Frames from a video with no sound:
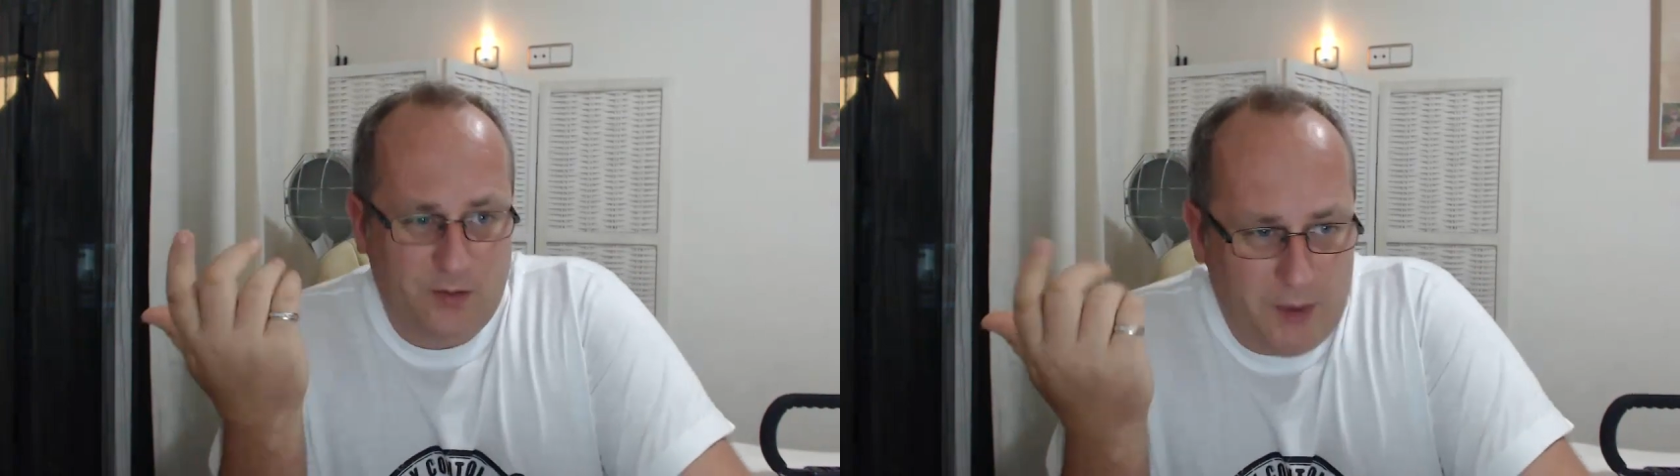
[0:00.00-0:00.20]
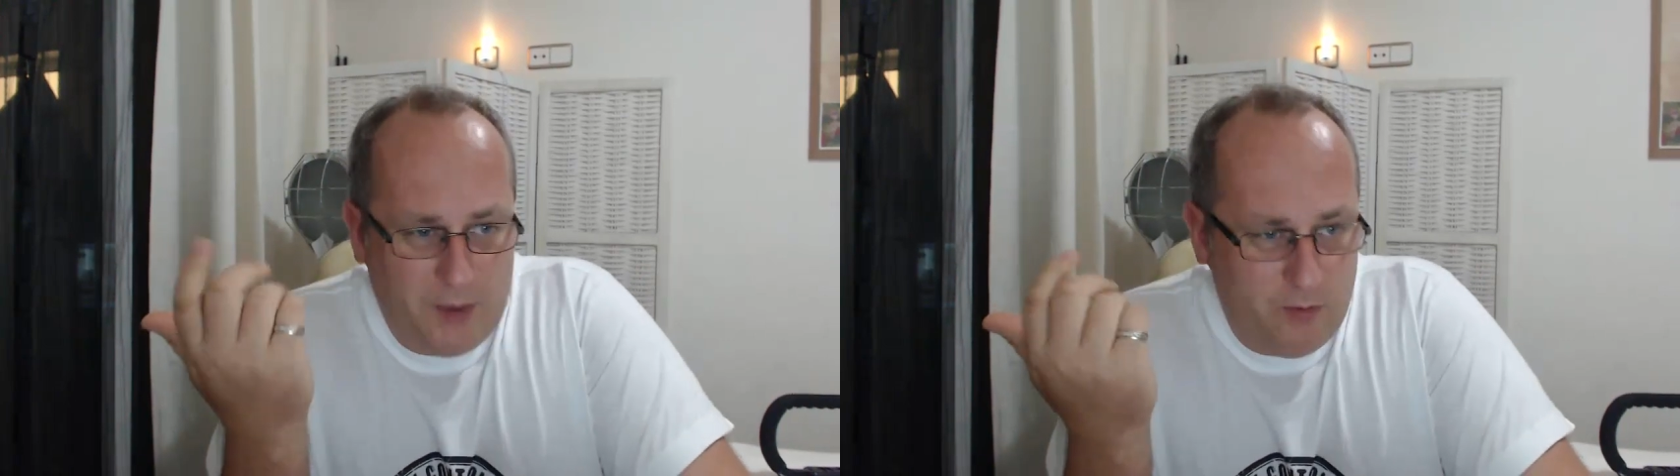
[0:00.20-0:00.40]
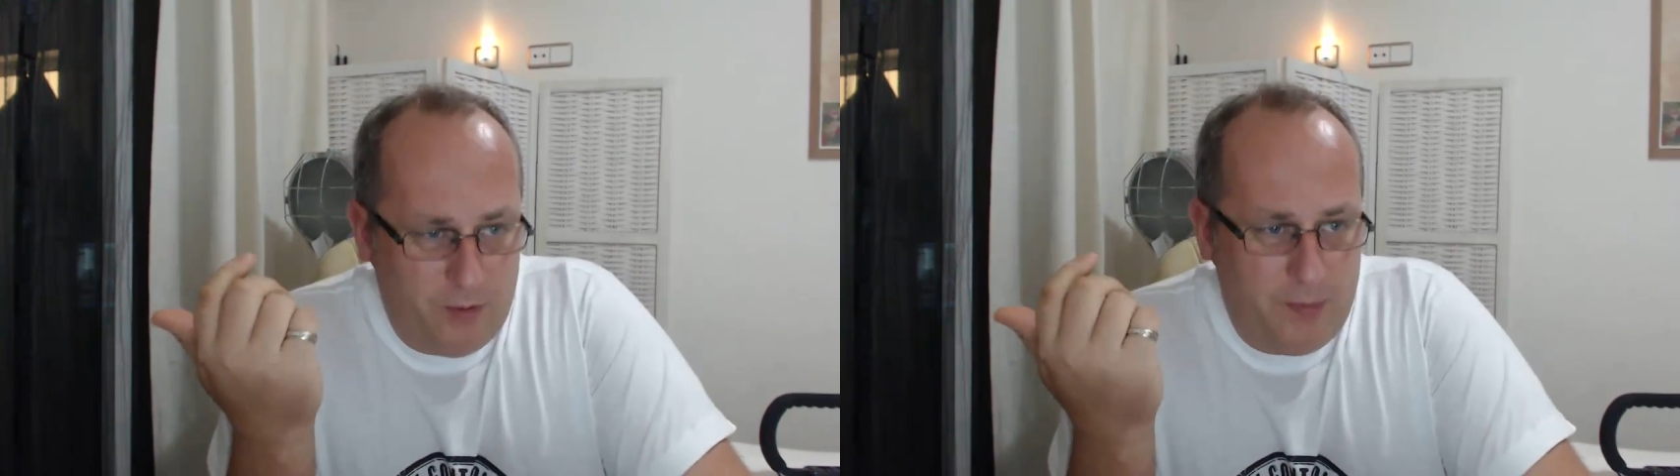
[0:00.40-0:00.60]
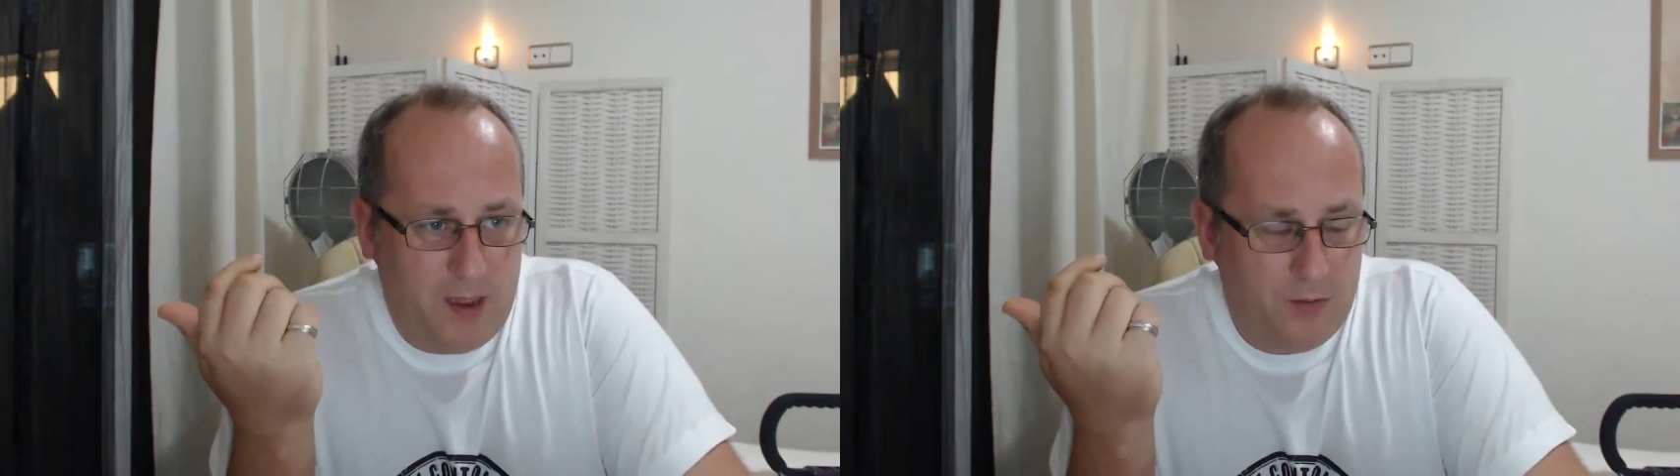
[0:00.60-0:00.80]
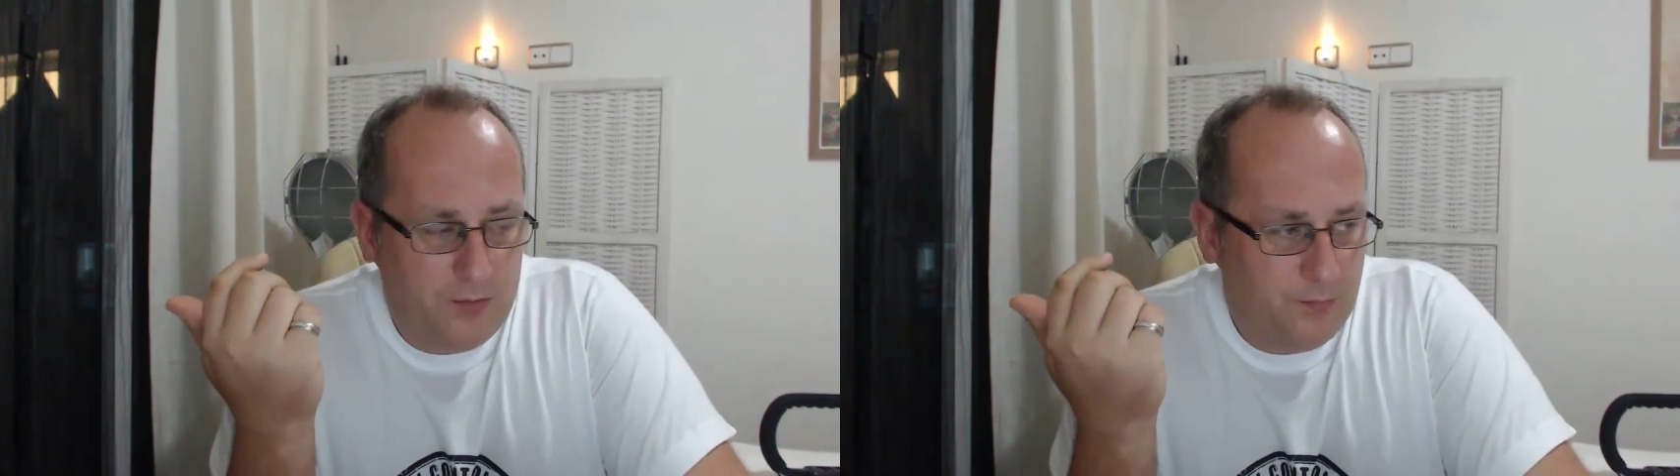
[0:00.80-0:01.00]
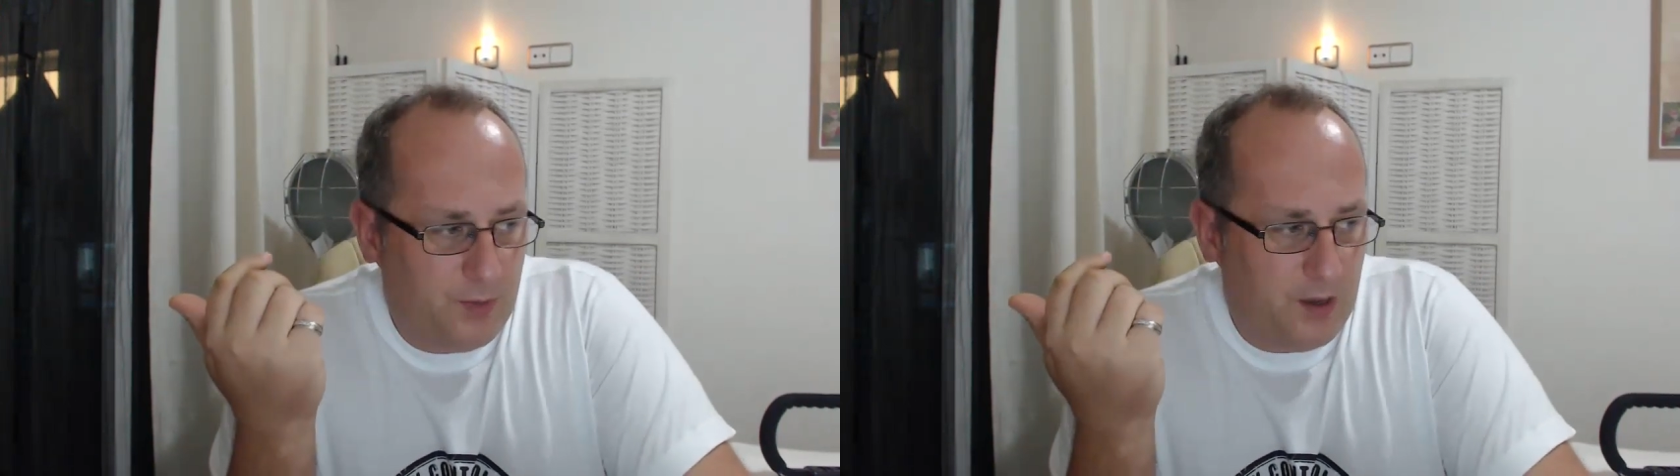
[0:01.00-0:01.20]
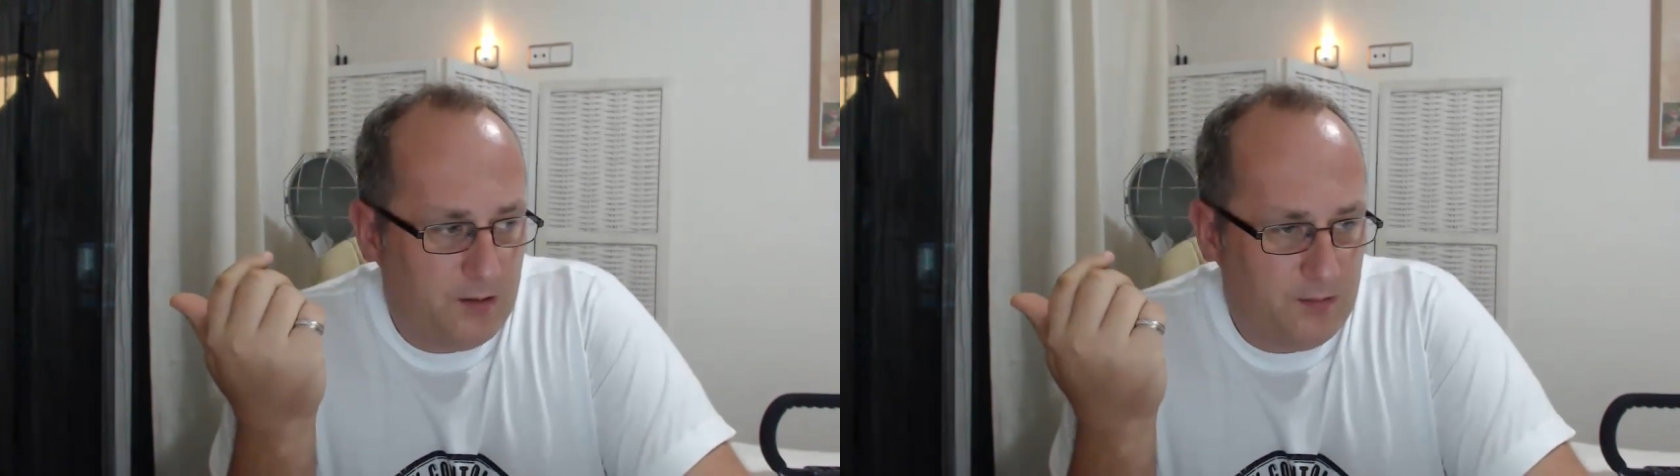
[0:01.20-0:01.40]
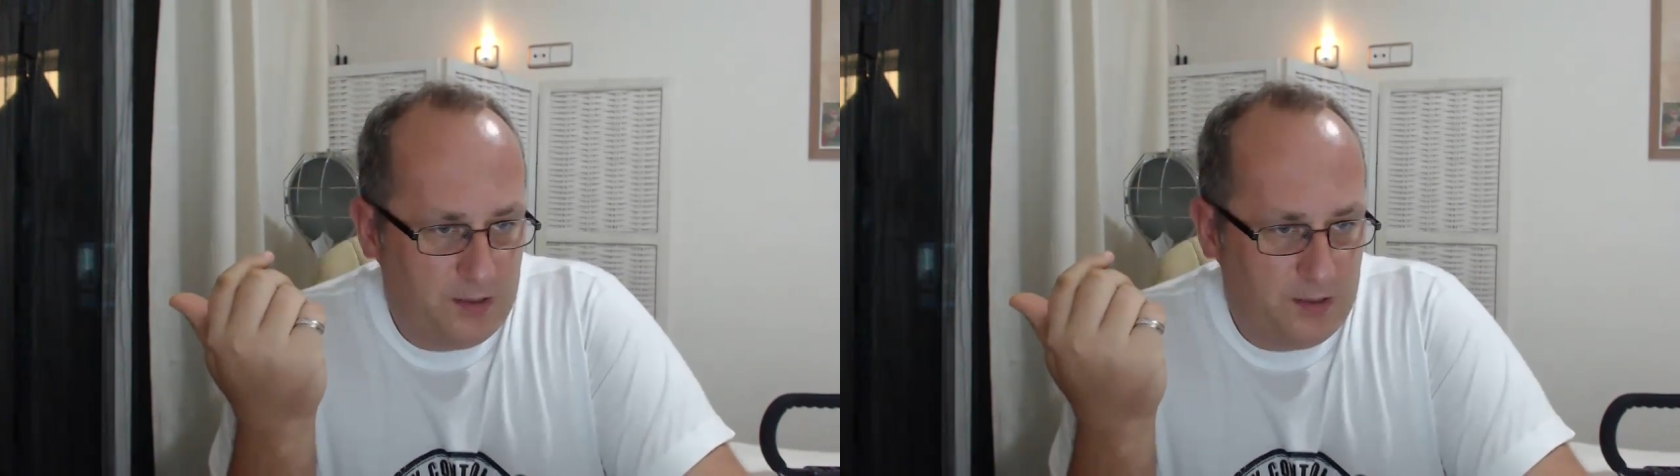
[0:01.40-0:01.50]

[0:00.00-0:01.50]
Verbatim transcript: I'm out and about, but